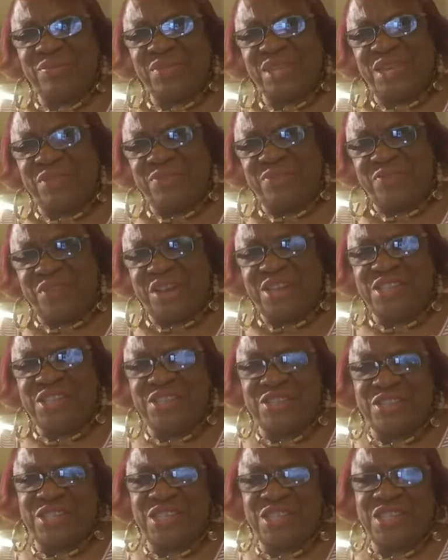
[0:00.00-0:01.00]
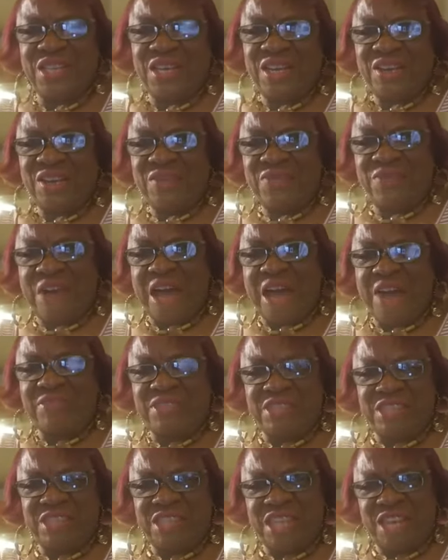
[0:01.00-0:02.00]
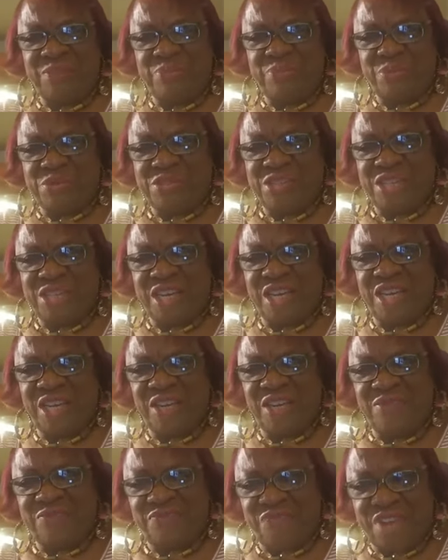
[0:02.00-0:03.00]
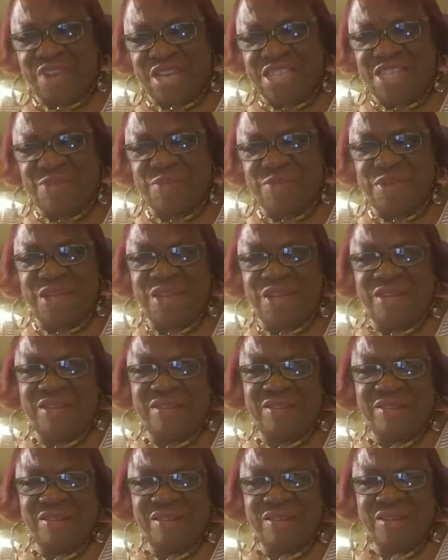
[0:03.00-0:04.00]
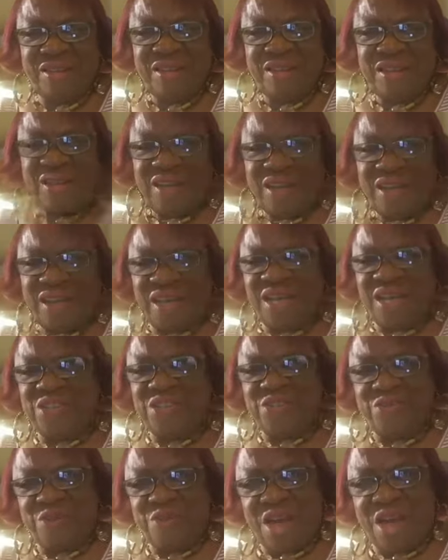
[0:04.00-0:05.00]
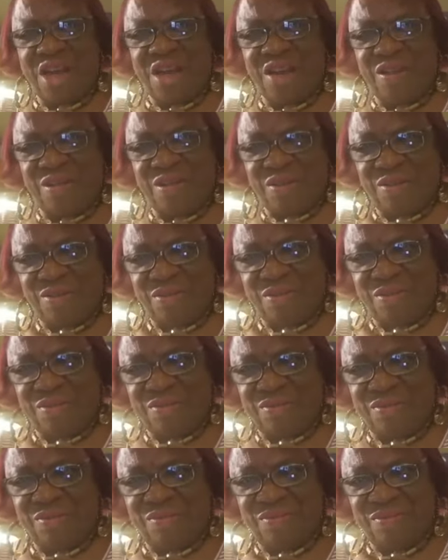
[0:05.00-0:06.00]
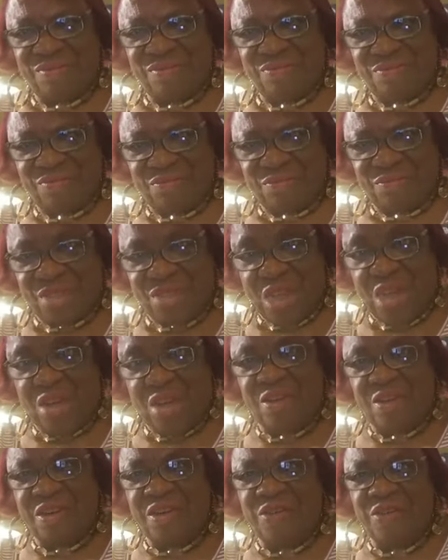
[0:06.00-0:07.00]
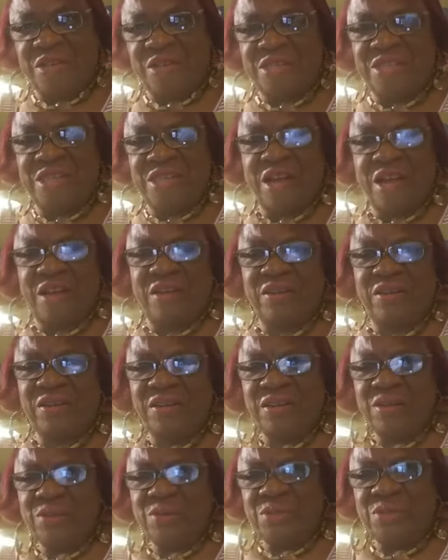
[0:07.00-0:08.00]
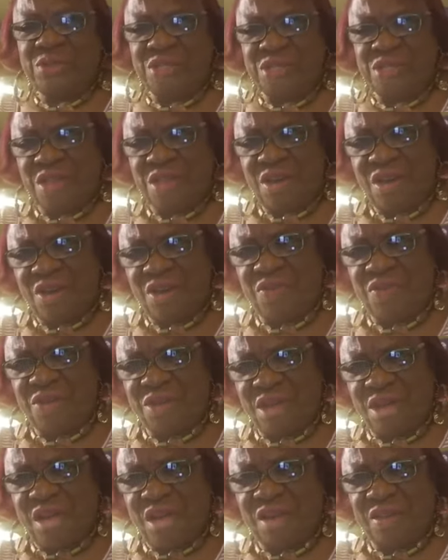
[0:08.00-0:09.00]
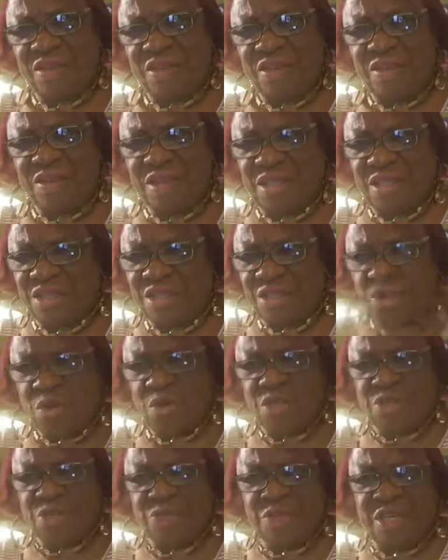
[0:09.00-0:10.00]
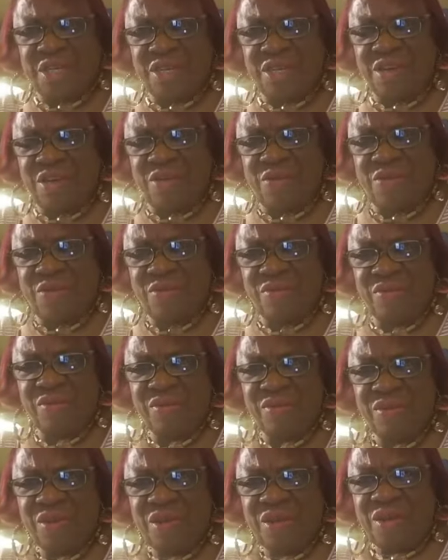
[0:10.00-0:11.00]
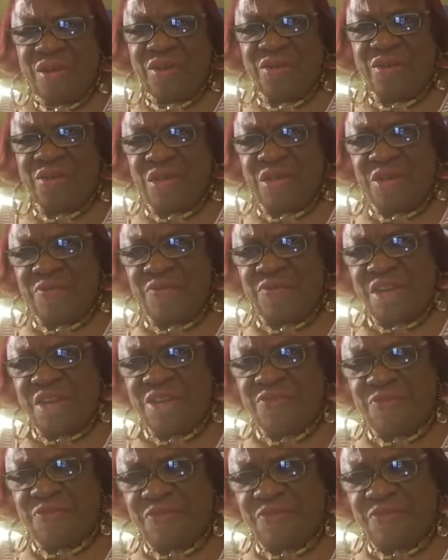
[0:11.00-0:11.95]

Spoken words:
investors 5 to 10% investment into our dollar, the U.S. dollar, which is $100, as low as we can go. You can invest from